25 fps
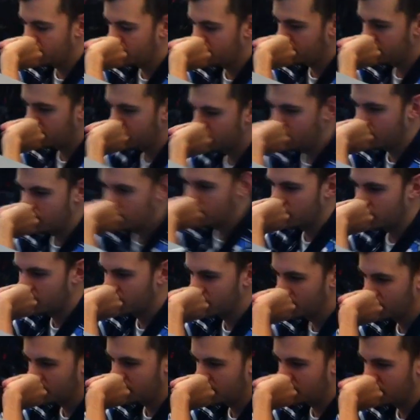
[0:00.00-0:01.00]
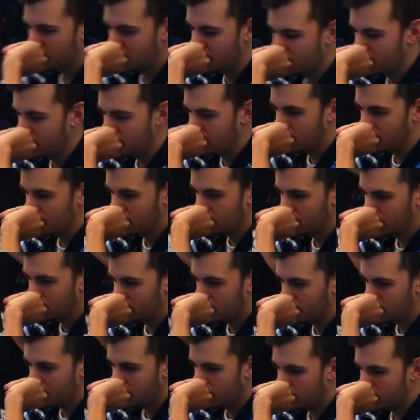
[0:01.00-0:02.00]
you can do it, yahoo,
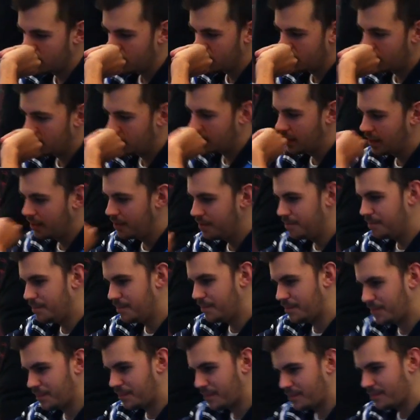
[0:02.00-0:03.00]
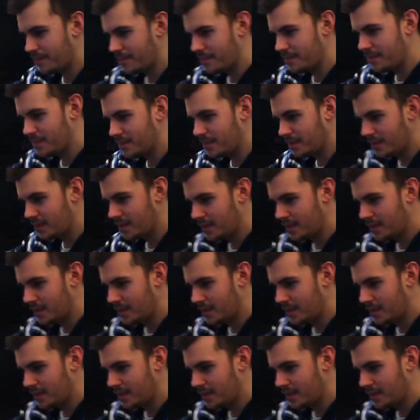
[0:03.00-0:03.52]
yahoo. Oh,